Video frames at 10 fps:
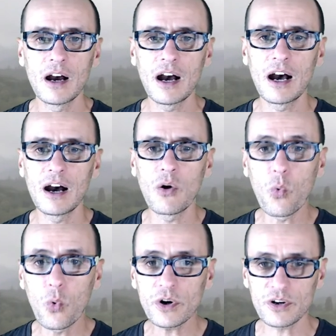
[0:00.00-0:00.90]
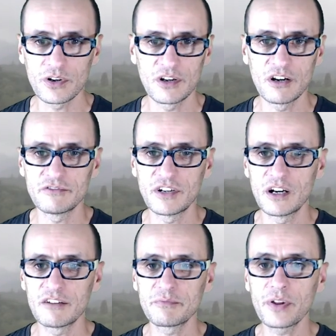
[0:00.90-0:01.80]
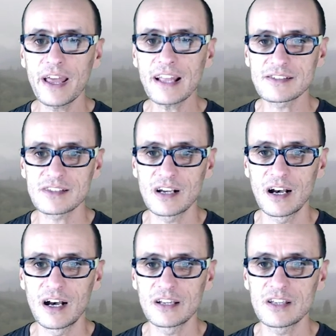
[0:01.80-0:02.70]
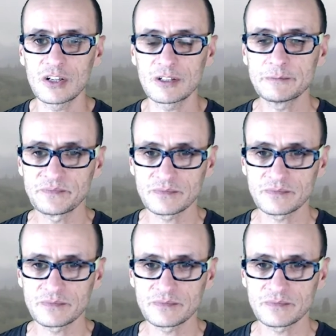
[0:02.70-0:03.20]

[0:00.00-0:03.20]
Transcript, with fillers: uh, order of, uh, of plants uh, here